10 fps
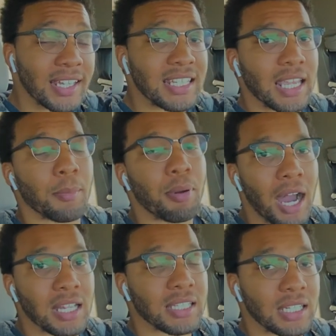stay
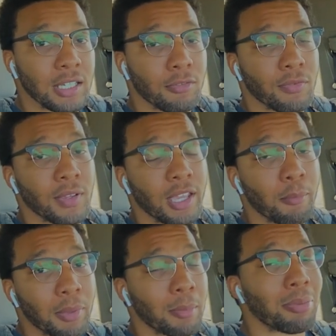positive,
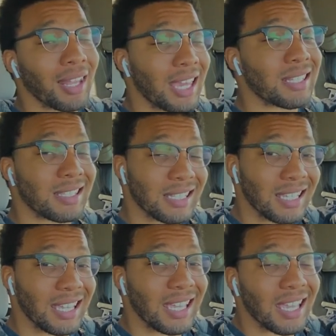and be blessed.
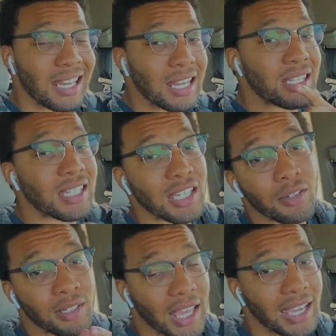And until
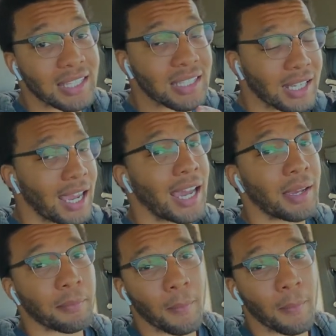next time,